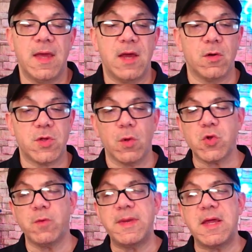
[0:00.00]
And our
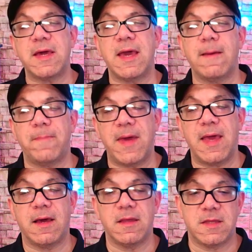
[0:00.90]
social media
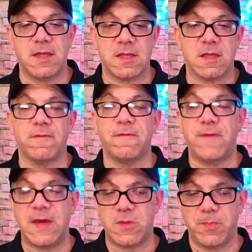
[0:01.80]
campaign consists of
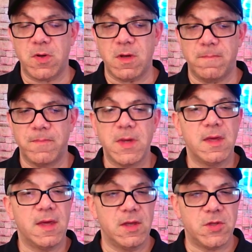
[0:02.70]
Facebook,
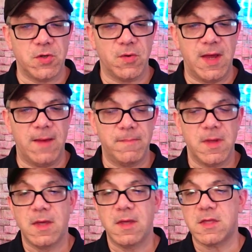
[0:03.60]
Instagram,
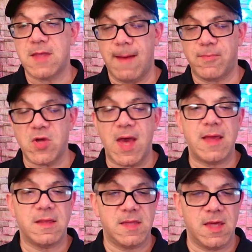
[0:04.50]
Snapchat,
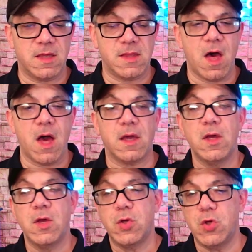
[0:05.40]
TikTok,
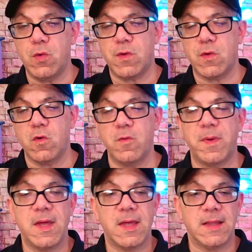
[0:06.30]
YouTube,
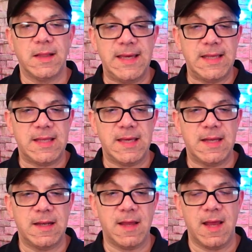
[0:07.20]

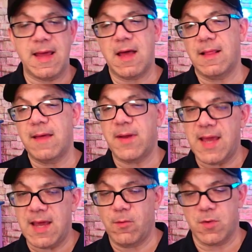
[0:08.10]
LinkedIn, and now
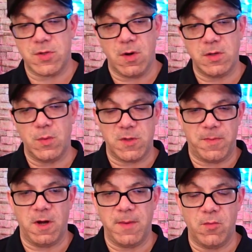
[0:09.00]
Lemonade we're starting to
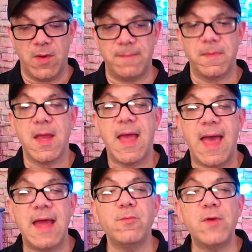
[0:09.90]
experiment with.
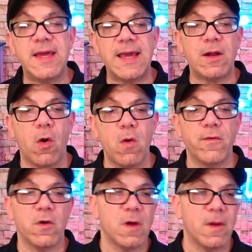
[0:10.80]
And we get
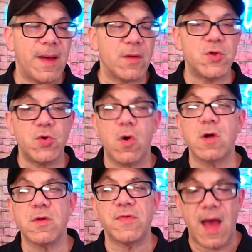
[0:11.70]
over about
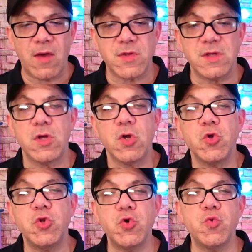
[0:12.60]
200,000
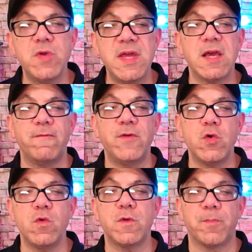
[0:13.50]
unique
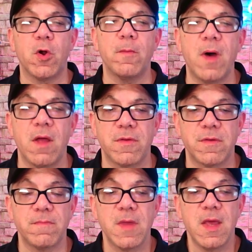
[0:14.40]
views per
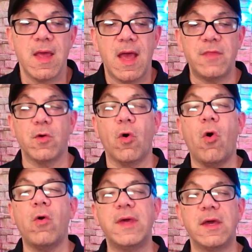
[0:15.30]
month. And they're
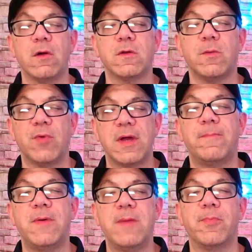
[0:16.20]
all geared to bring
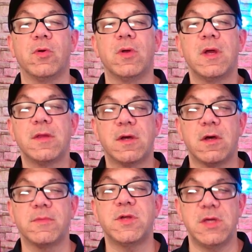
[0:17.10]
people to
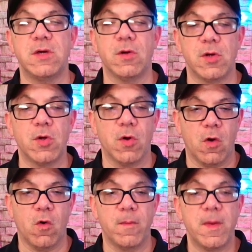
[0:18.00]
come see your
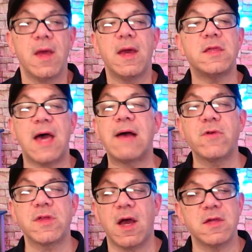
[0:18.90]
home. It's
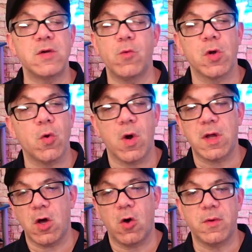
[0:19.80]
advertising 101,
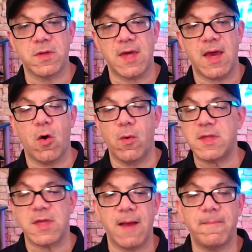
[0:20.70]
I always
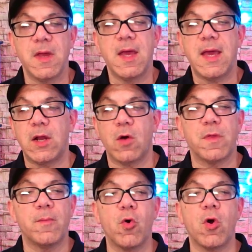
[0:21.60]
say.
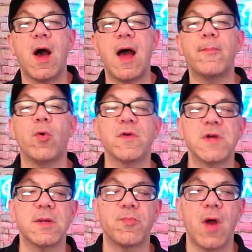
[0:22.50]
The more eyeballs
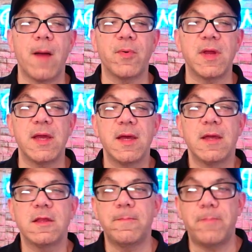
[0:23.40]
on a property,
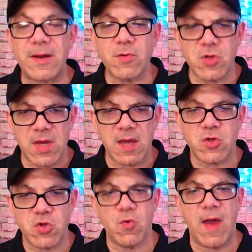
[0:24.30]
the better
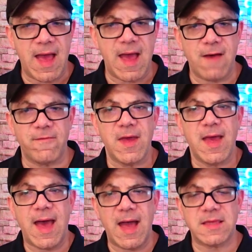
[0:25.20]
chance you have
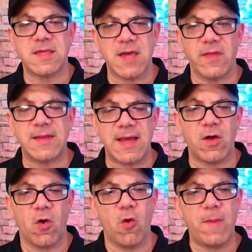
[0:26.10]
at selling that
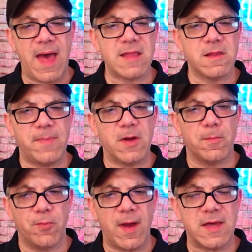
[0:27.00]
home at the better
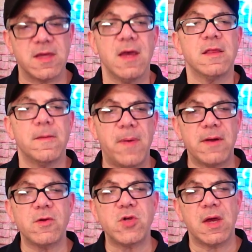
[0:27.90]
price. The
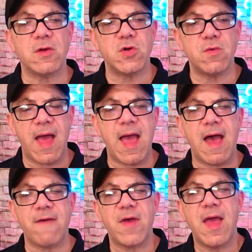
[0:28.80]
better chance you
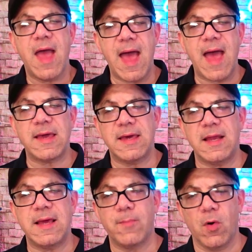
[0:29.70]
have at
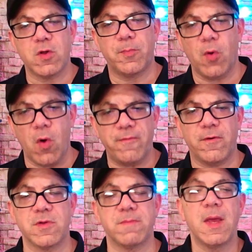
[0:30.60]
getting multiple
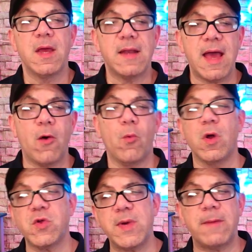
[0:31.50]
offers. Now,
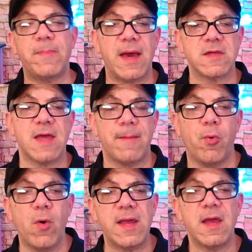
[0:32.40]
once we get past that
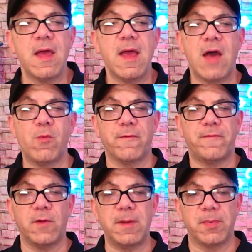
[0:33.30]
point and we're
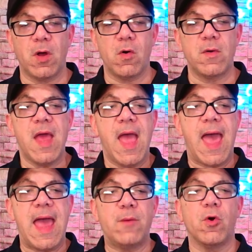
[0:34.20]
fully blown
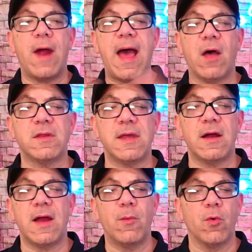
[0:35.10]
and we're out
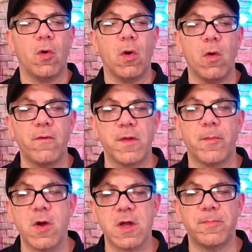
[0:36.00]
there and we're all over the
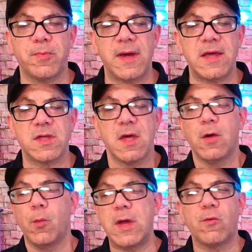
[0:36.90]
marketplace,
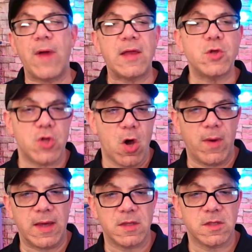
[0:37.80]
we arrange
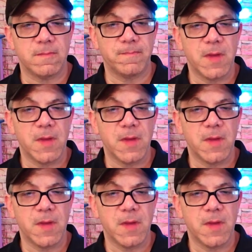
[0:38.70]
showings.